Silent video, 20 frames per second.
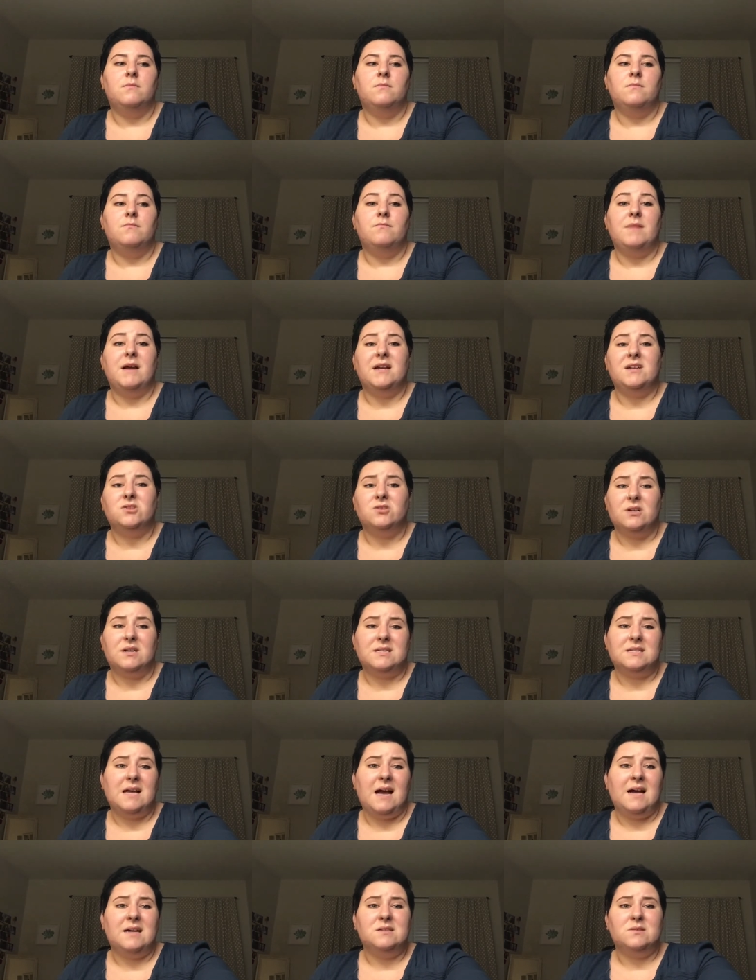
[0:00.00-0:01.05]
Matrix
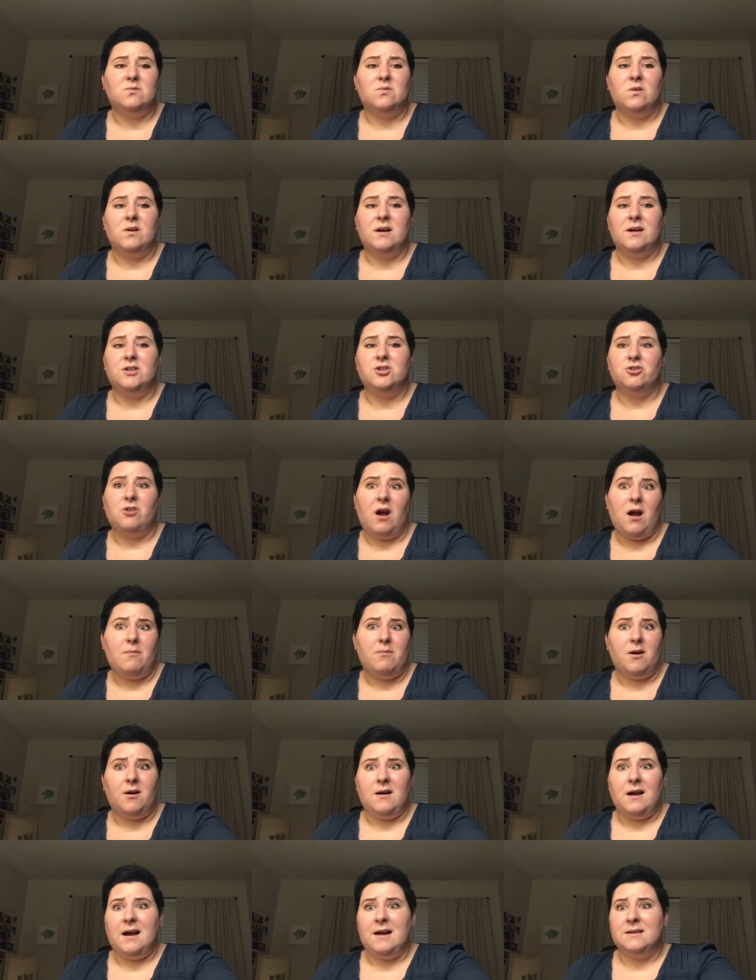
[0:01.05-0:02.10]
has one,
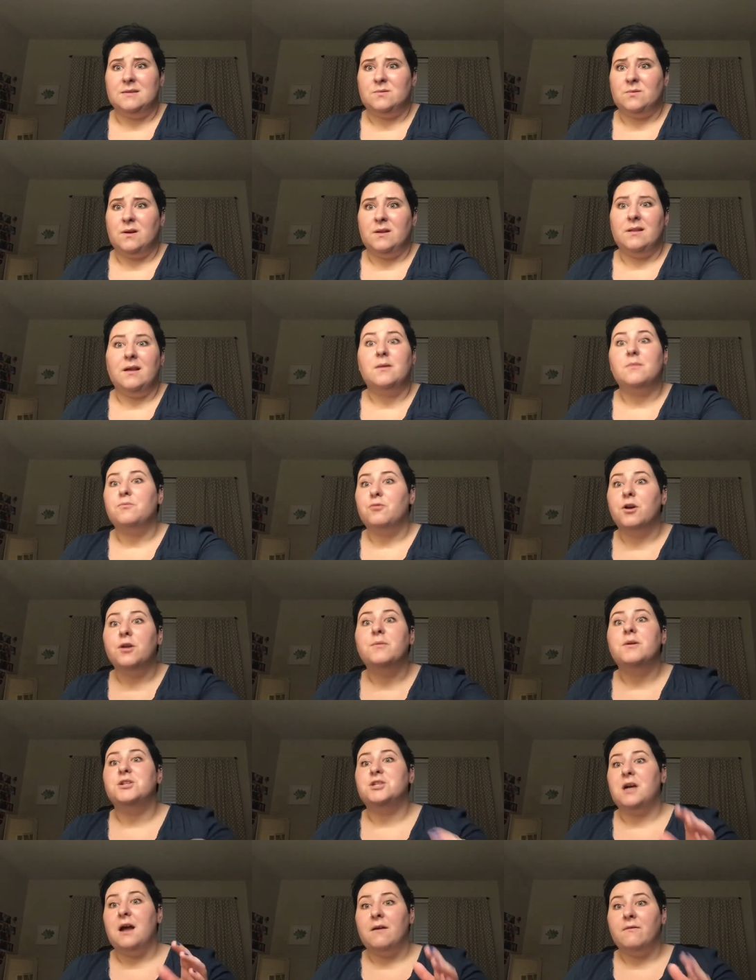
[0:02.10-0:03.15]
Drybar has one, like pretty
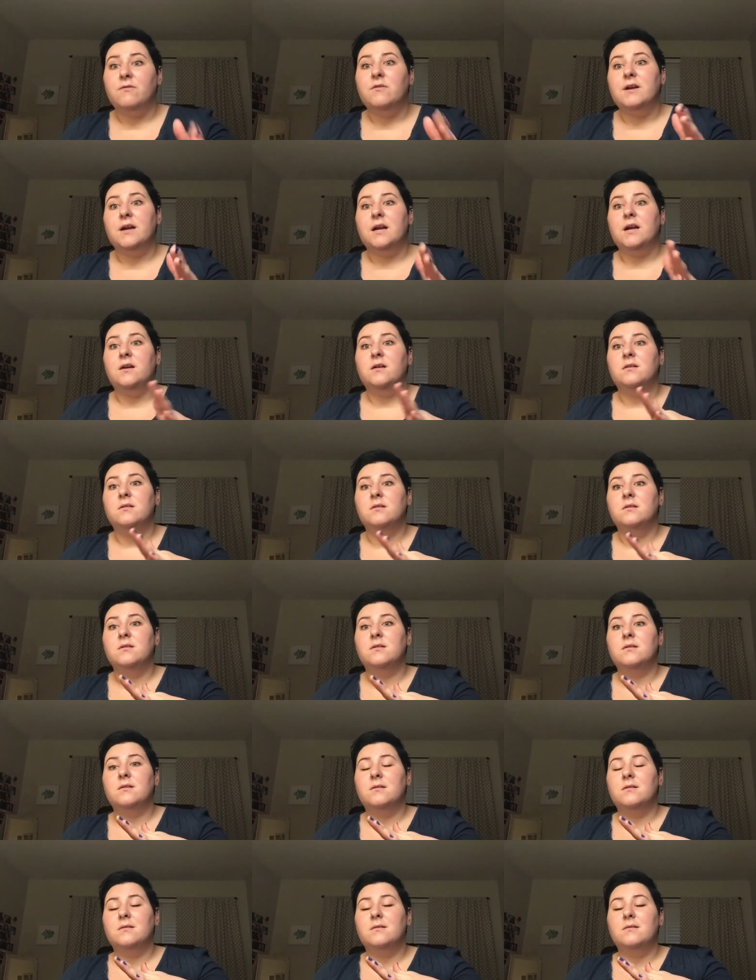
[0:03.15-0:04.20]
much every
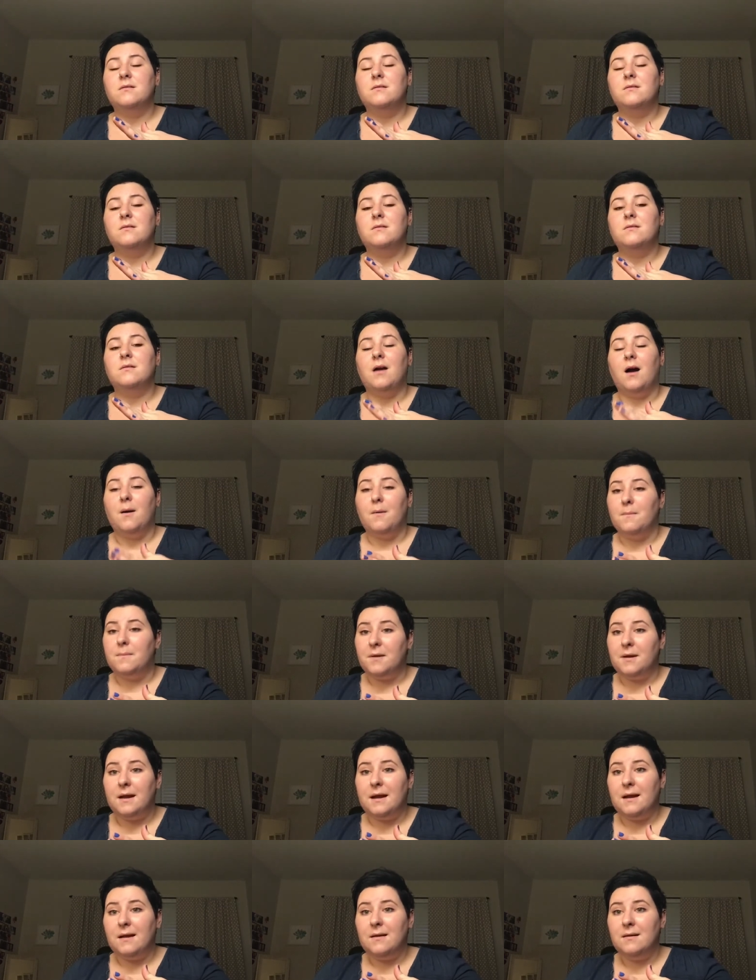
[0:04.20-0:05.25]

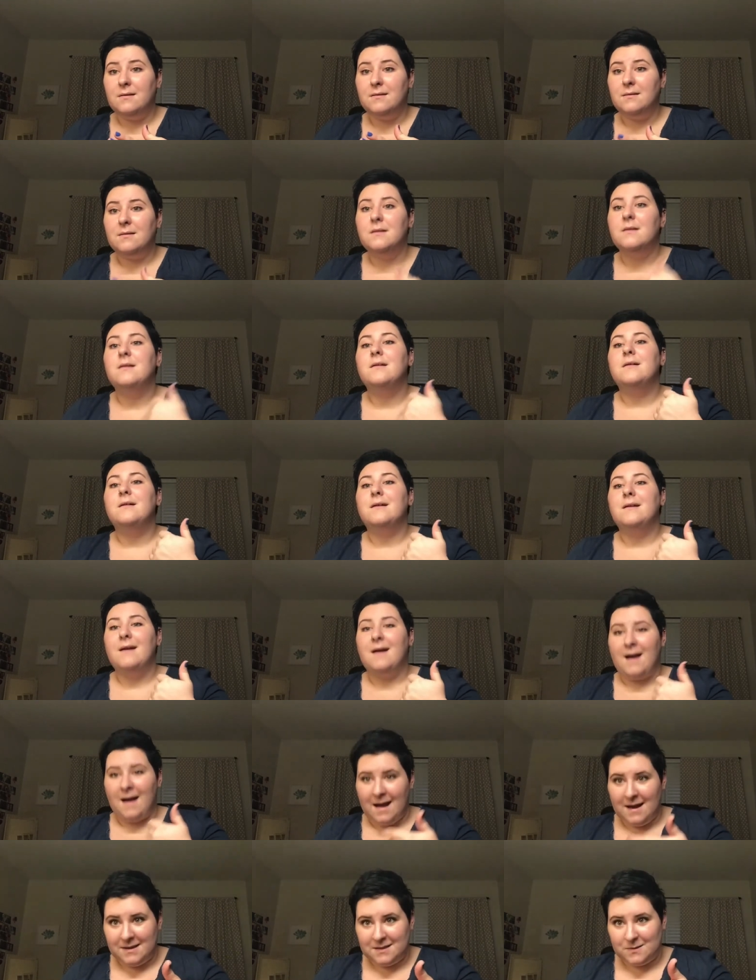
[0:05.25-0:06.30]
company
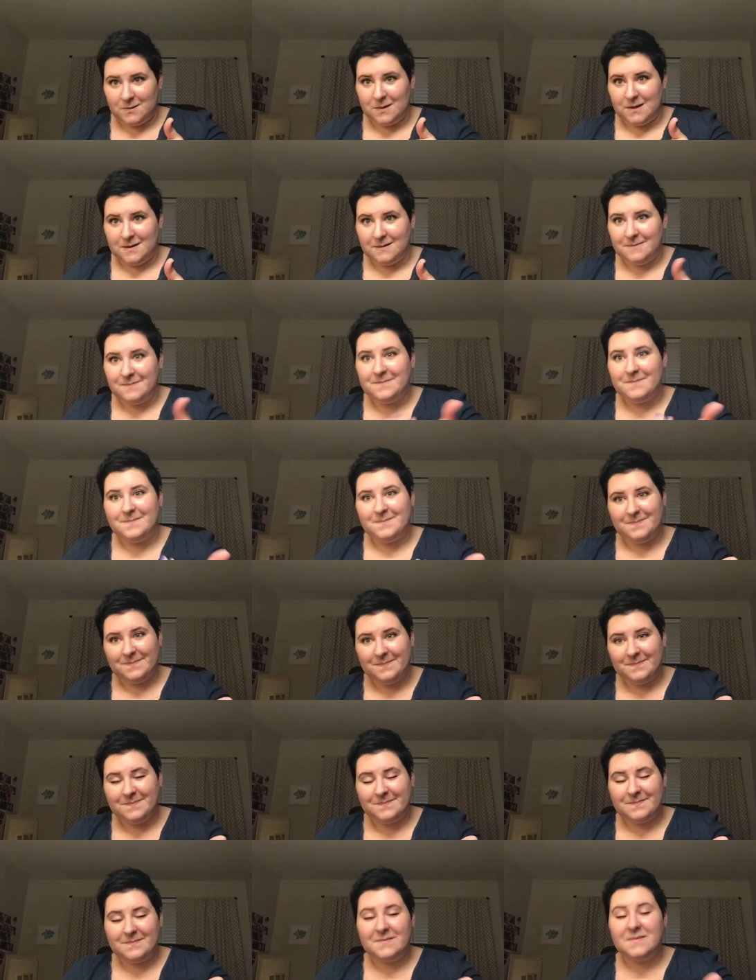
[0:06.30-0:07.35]
has one.
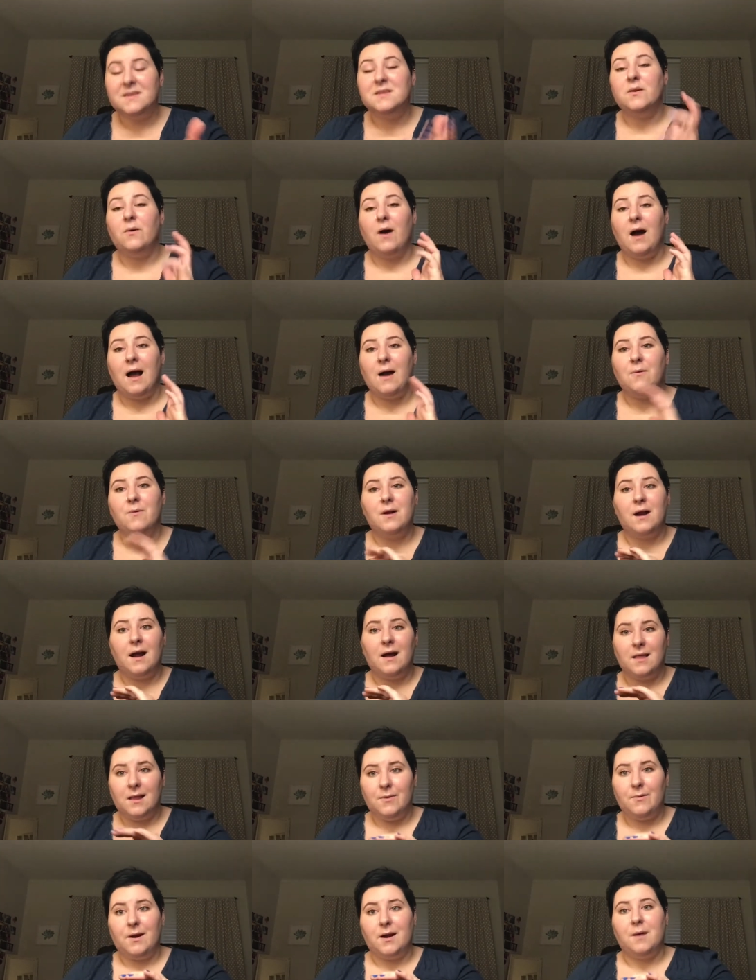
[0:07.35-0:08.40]
So I would
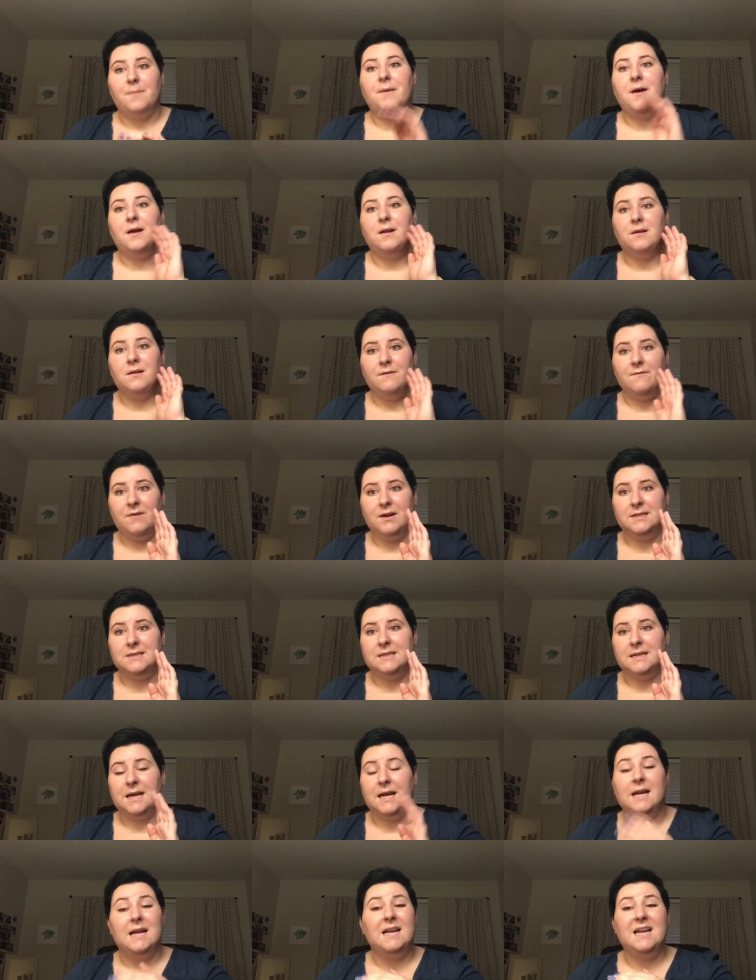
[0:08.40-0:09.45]
highly recommend
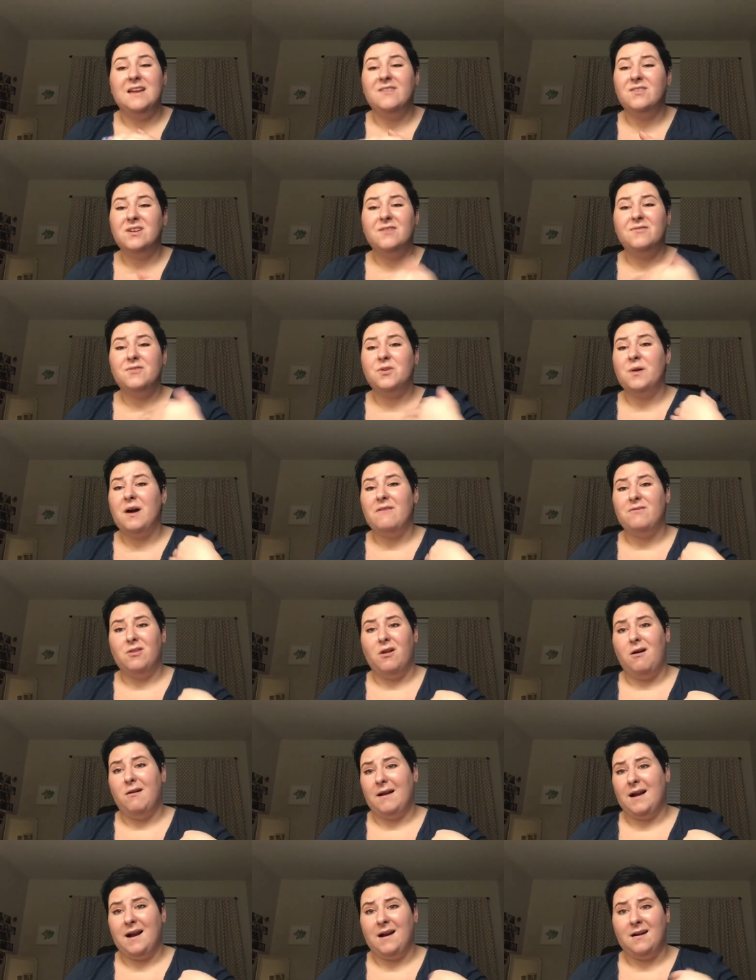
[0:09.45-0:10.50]
investing in it, even if you have
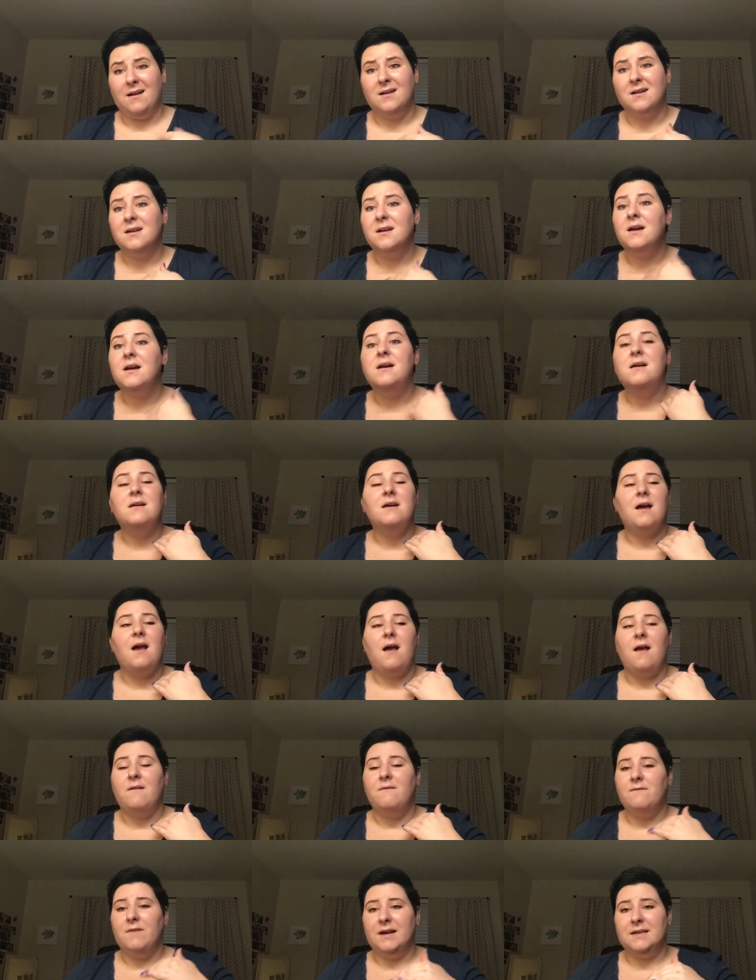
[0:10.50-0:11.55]
long hair,
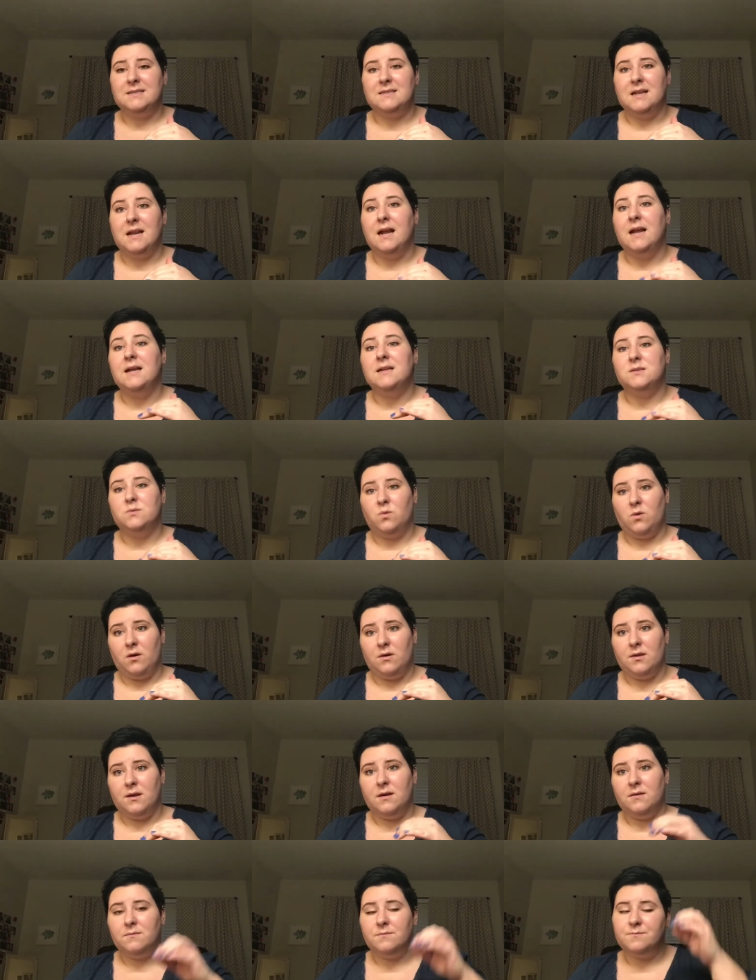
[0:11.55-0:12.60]
invest in it, it's worth
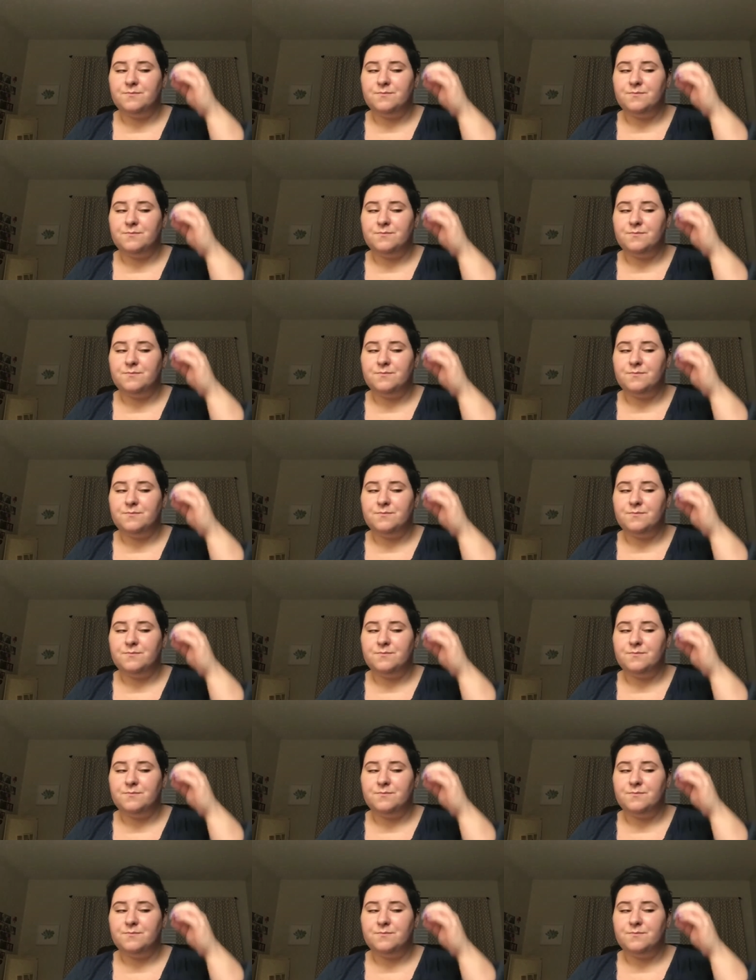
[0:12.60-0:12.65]
it.